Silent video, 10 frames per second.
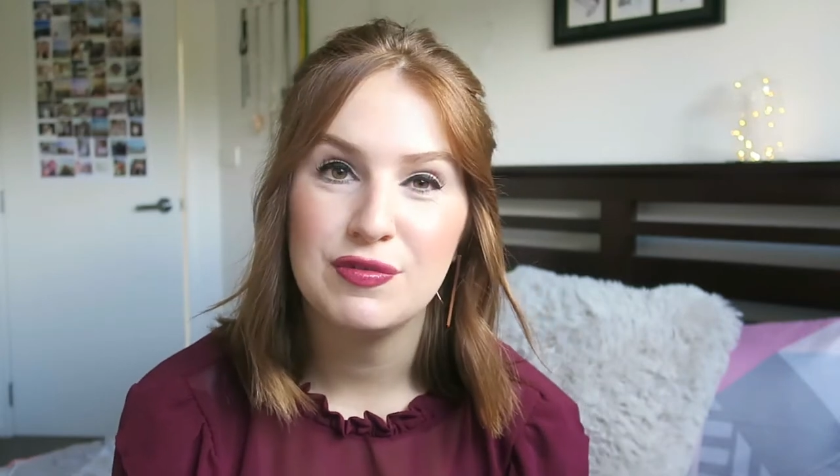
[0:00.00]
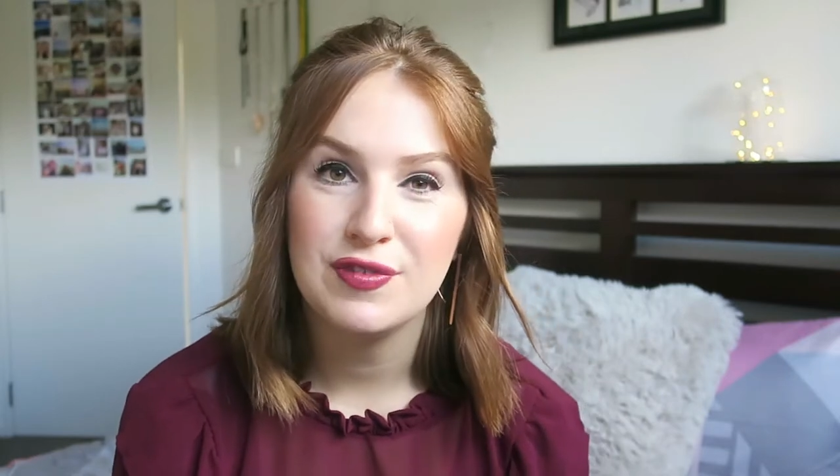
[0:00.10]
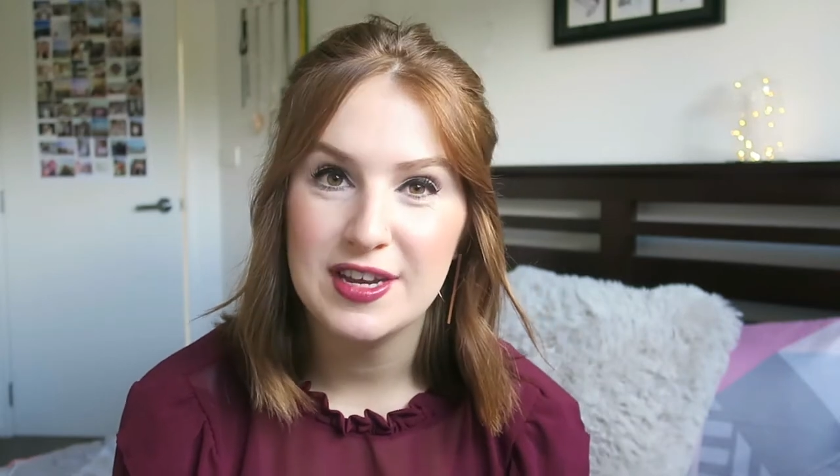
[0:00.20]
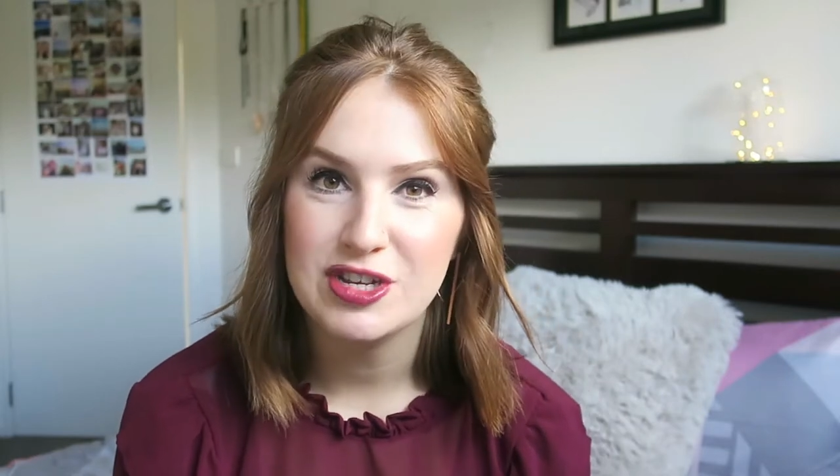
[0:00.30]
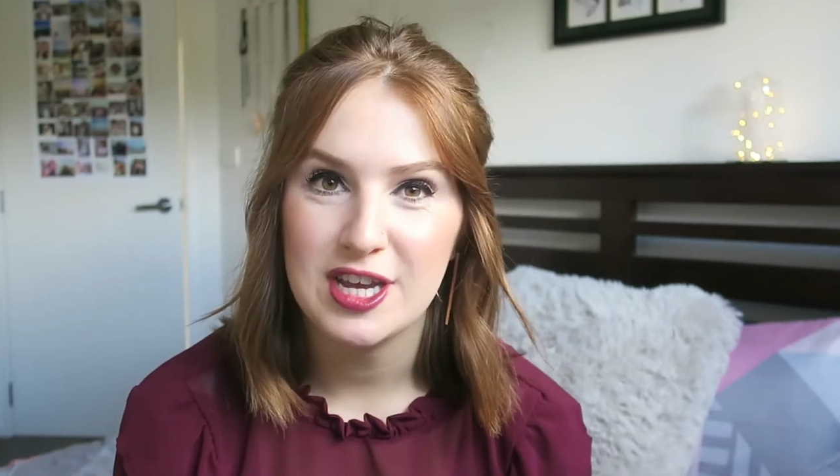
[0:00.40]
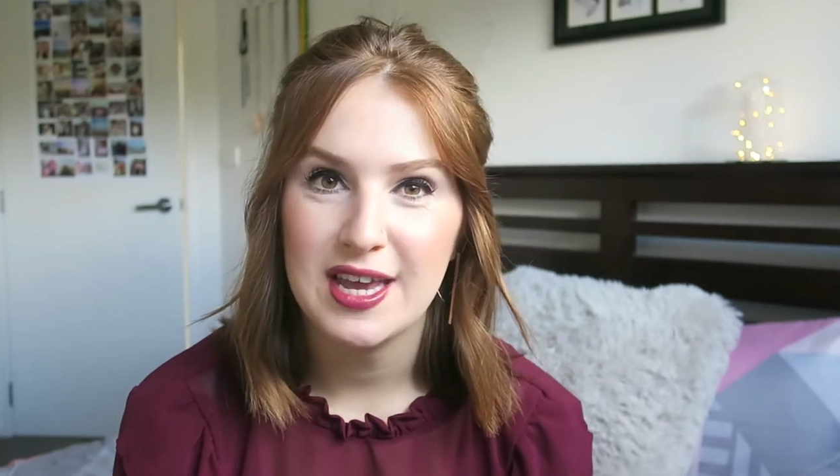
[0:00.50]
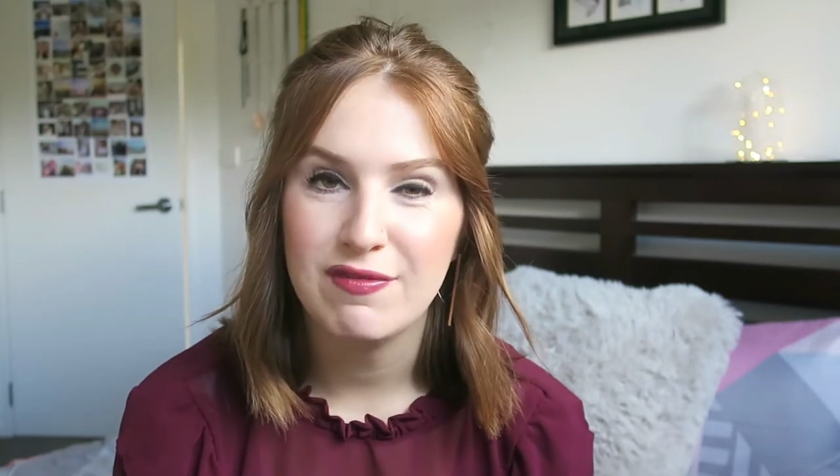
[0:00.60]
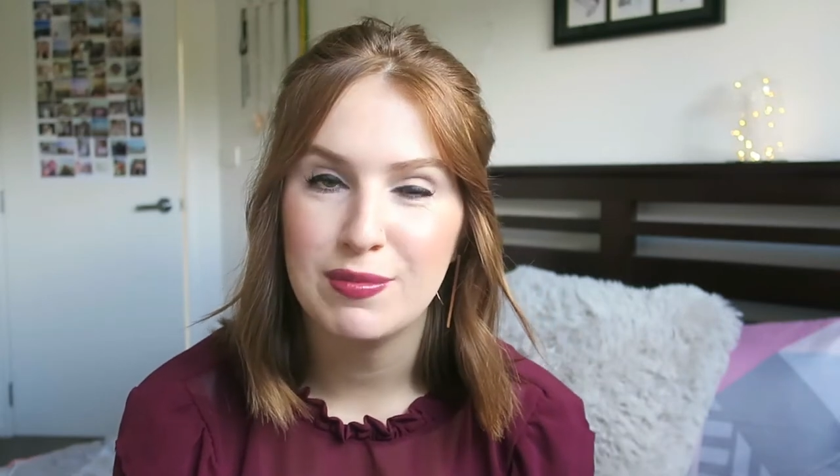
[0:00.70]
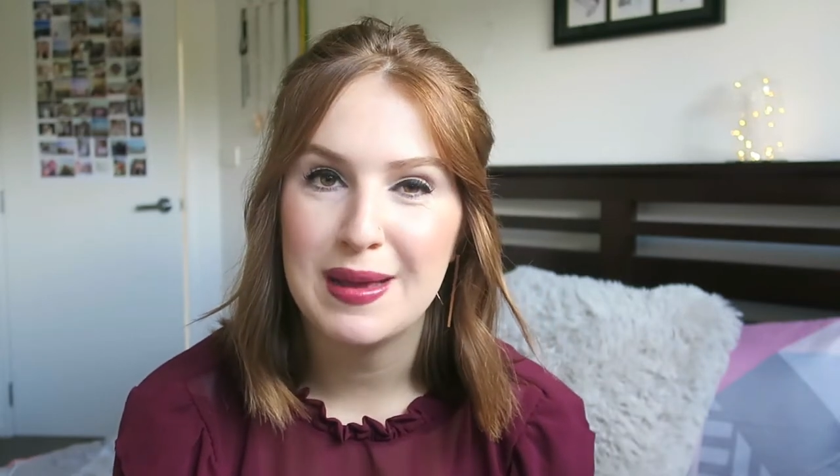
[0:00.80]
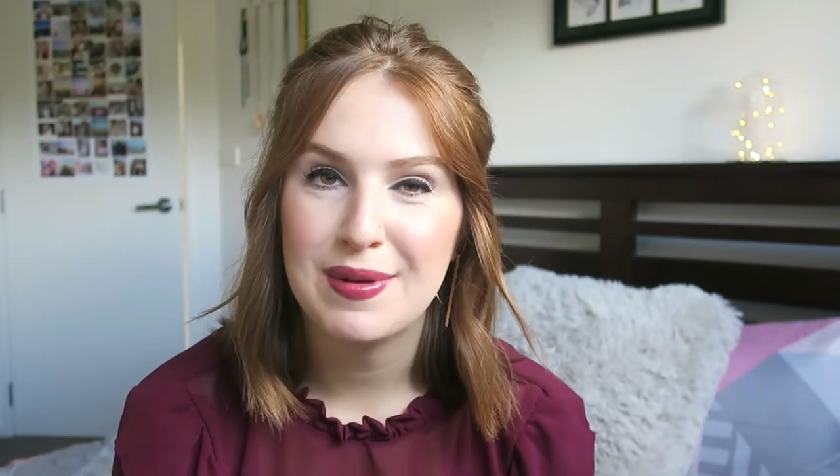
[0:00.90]
Fiji
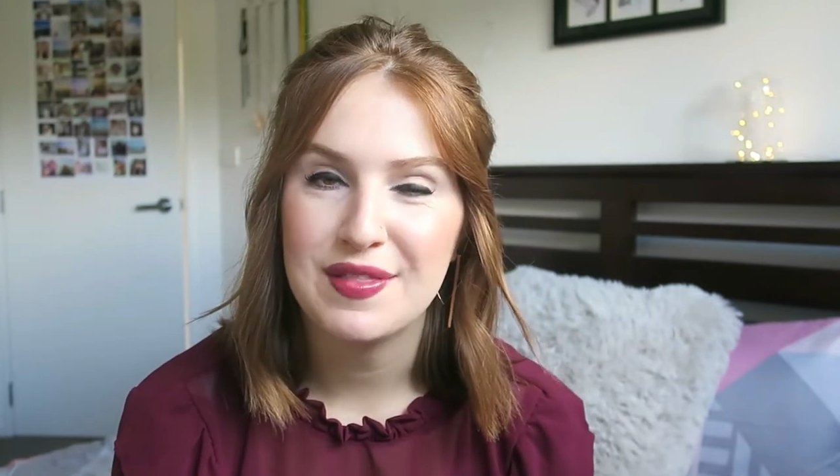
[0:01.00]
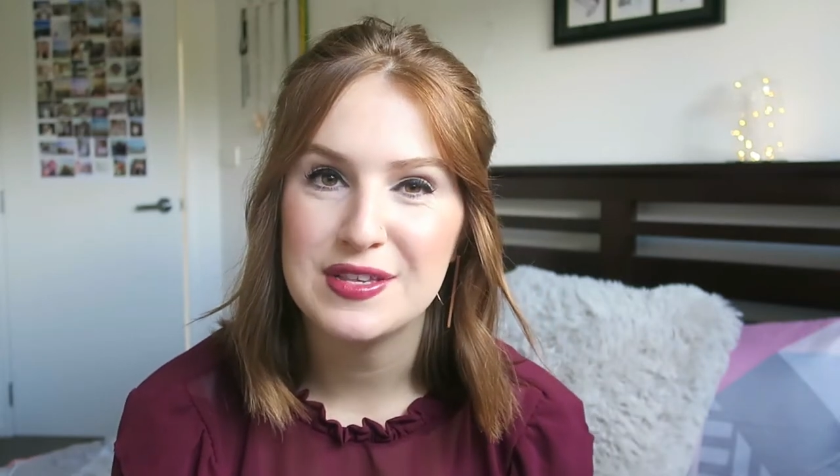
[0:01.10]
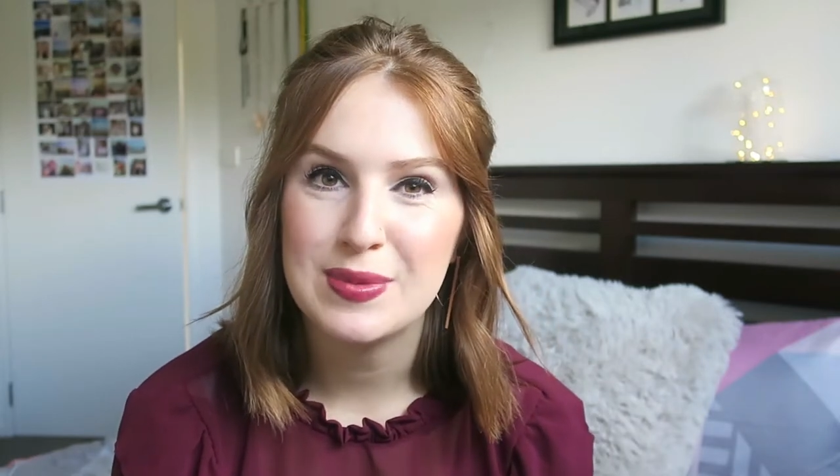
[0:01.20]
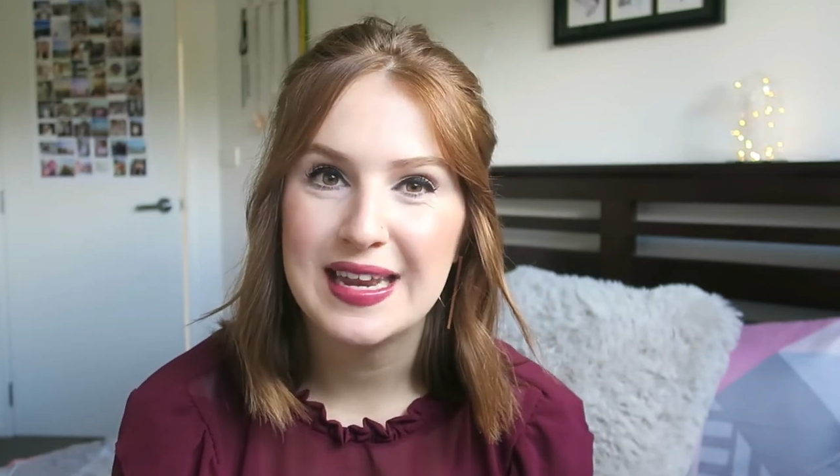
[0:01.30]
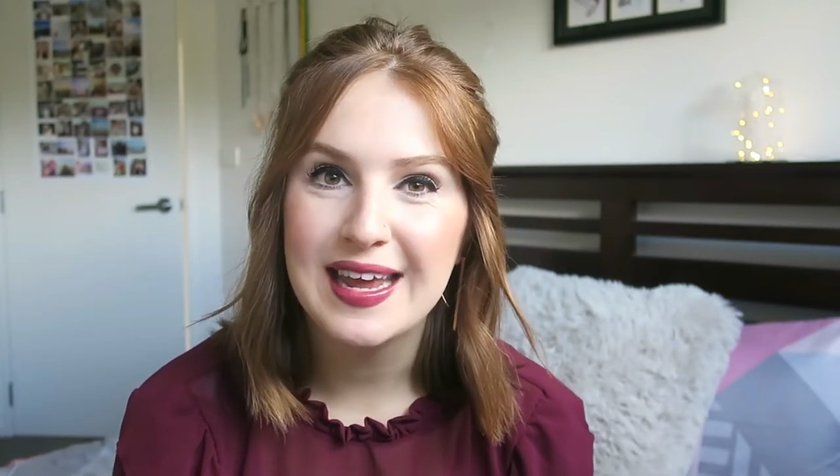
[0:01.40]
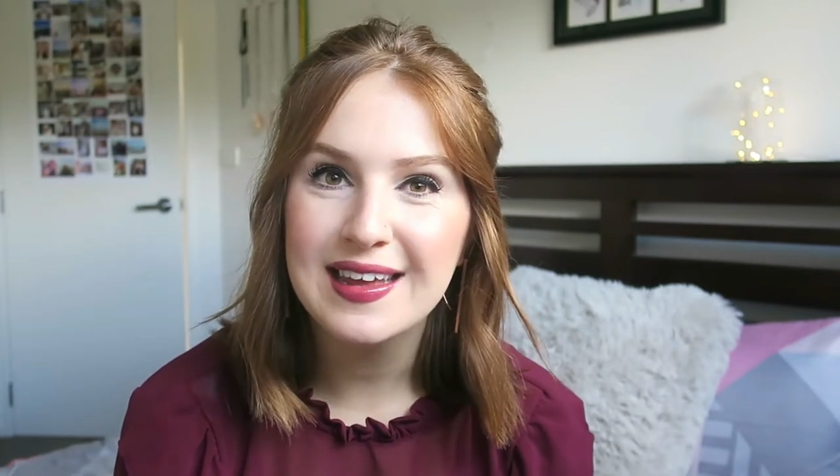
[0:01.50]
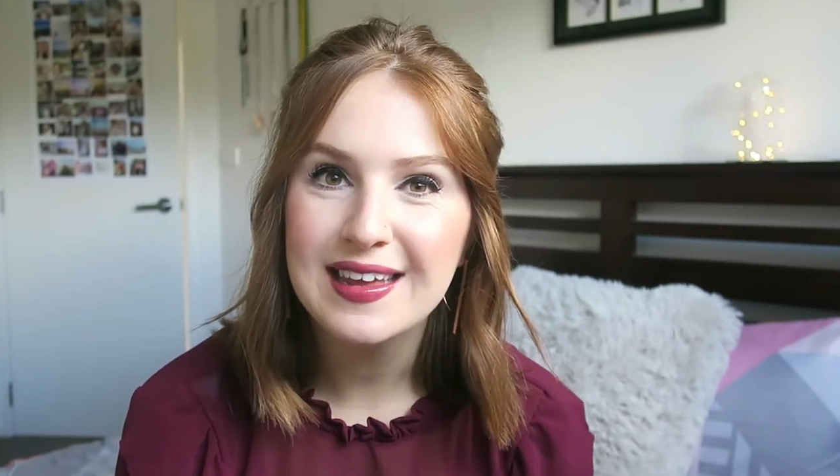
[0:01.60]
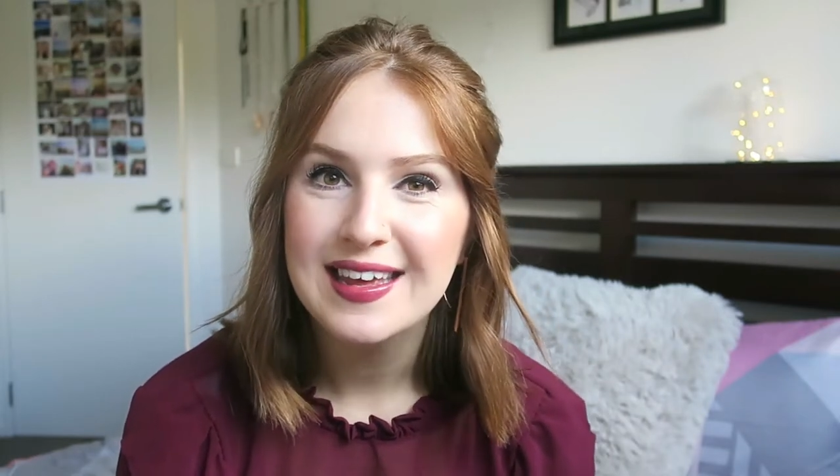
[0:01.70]
for my brother's wedding